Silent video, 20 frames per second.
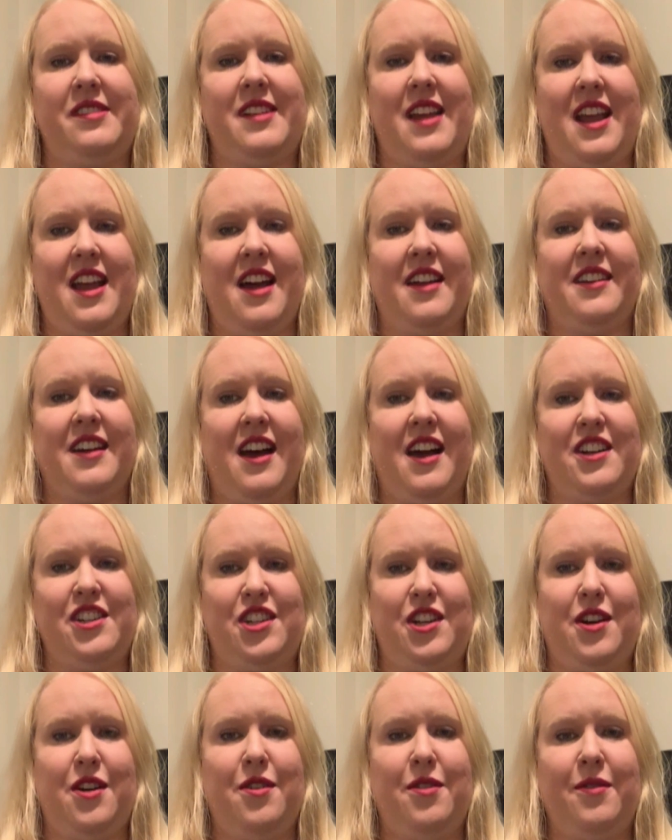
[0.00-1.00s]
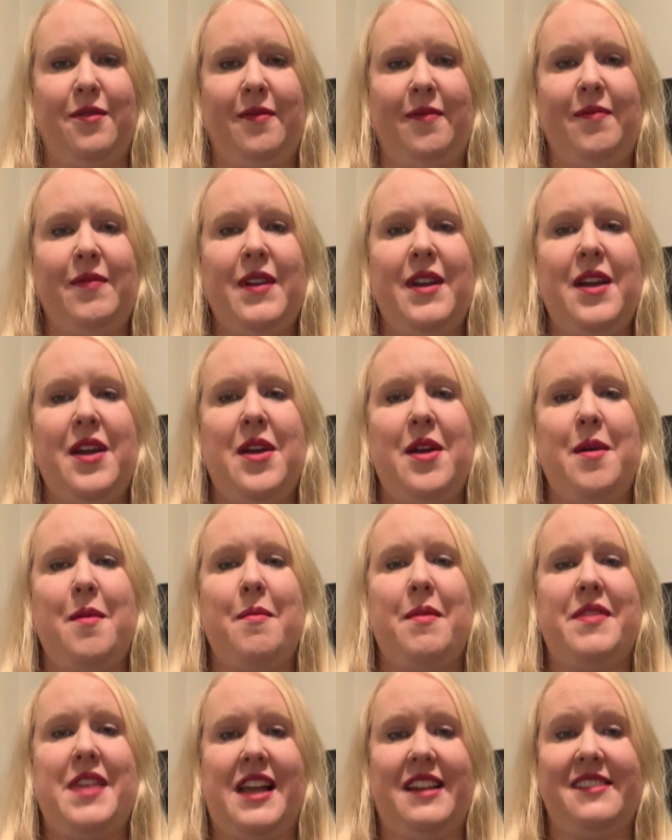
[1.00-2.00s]
to say adagio,
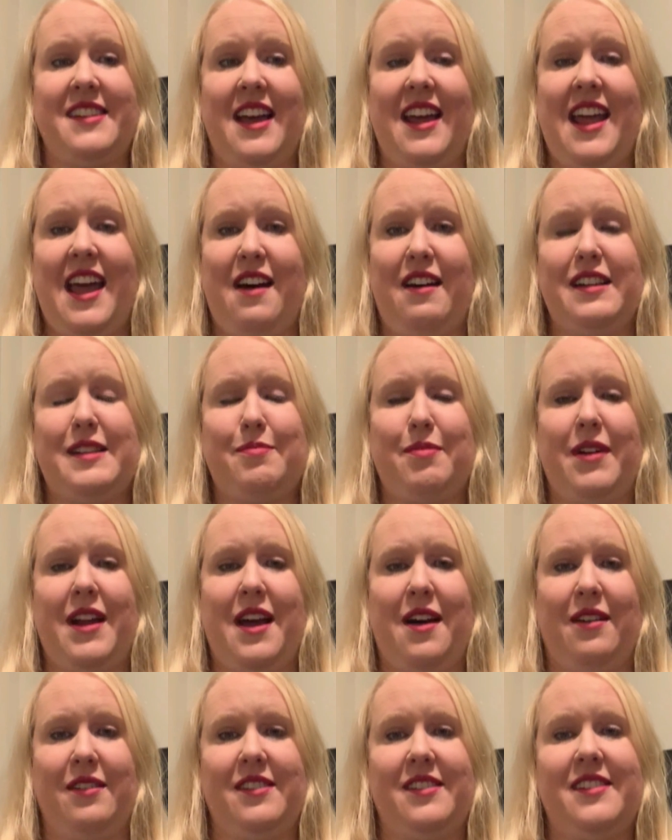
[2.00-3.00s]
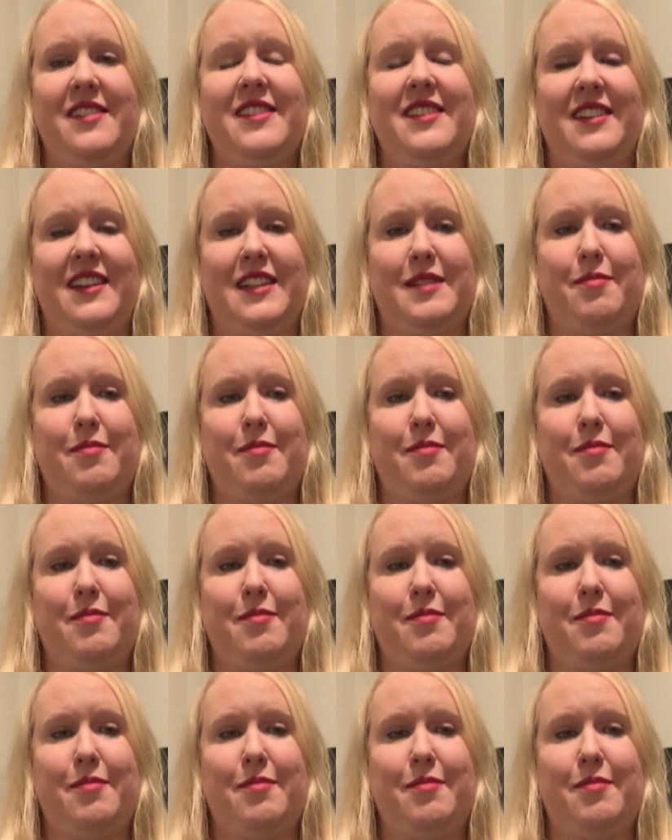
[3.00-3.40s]
but that's not how it's pronounced.